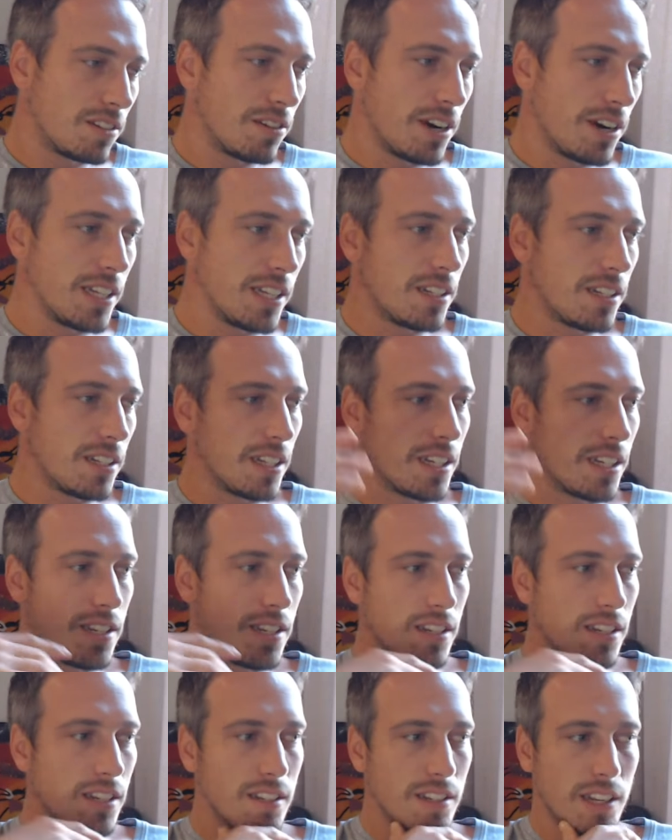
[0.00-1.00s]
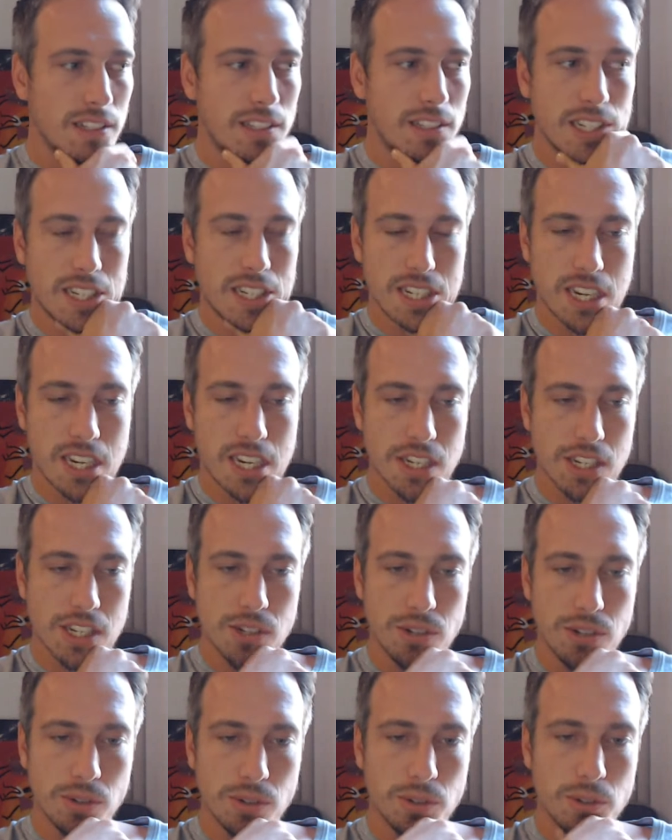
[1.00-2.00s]
Granted, like, I think he's a
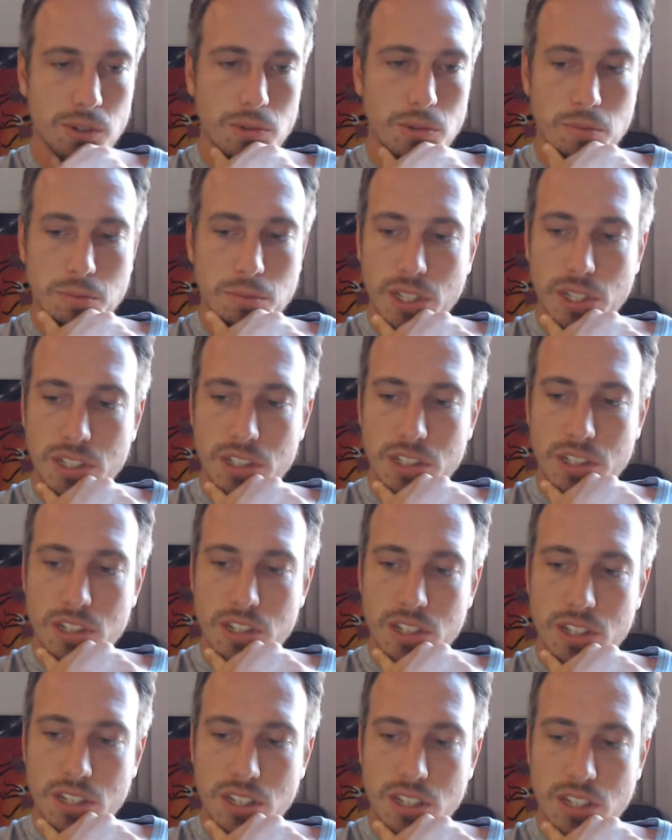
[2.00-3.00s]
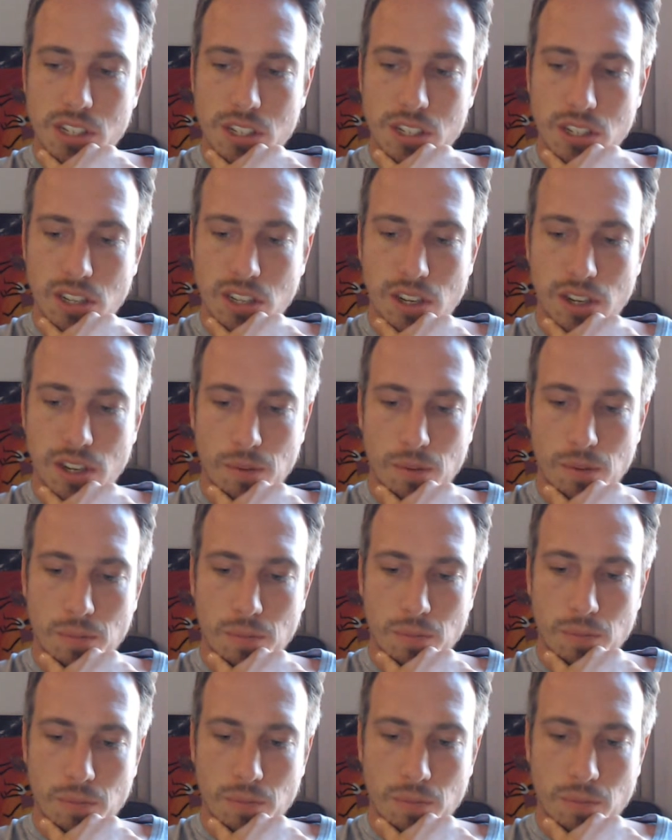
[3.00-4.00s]
nice dude, but I don't